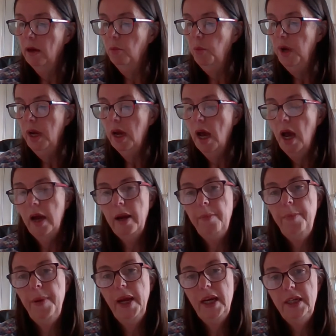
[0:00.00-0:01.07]
We are a
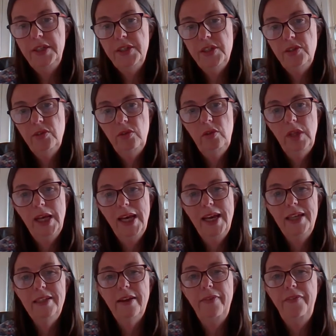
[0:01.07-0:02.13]
personal
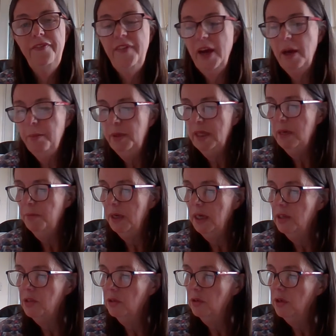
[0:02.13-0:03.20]
and a
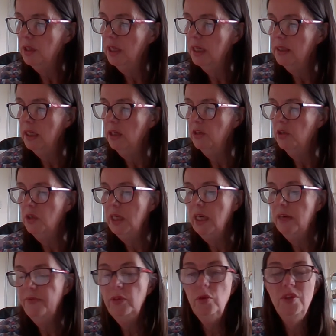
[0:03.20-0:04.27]
family-based organisation,
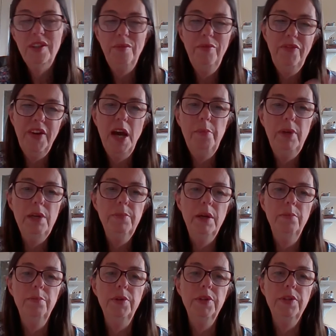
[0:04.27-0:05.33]
even though some family
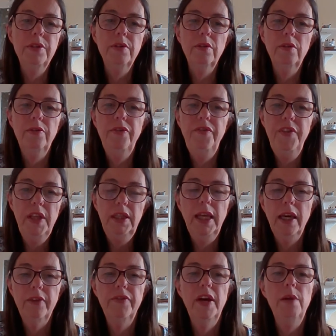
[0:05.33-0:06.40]
members feel
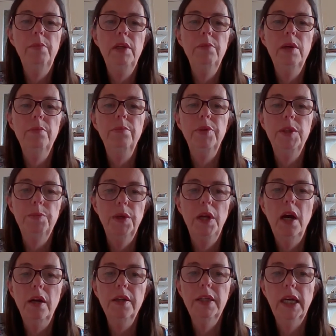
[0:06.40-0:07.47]
like family members but
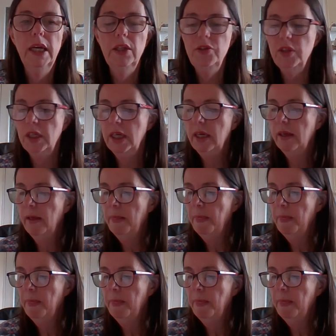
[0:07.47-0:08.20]
aren't actually.